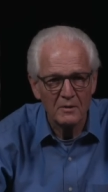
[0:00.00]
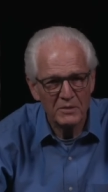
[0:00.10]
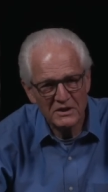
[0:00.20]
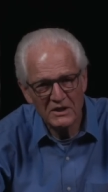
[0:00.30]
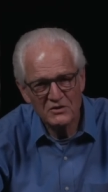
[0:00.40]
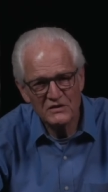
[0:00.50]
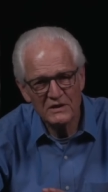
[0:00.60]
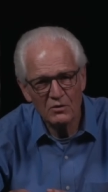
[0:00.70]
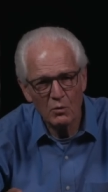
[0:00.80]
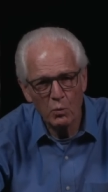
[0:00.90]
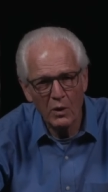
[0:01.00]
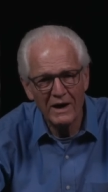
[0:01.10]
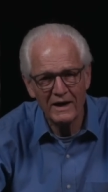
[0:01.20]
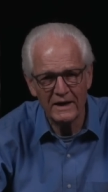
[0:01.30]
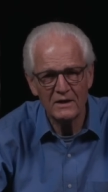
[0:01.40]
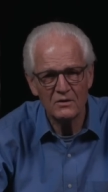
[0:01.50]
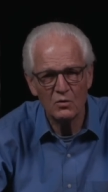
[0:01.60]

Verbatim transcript: But consider why the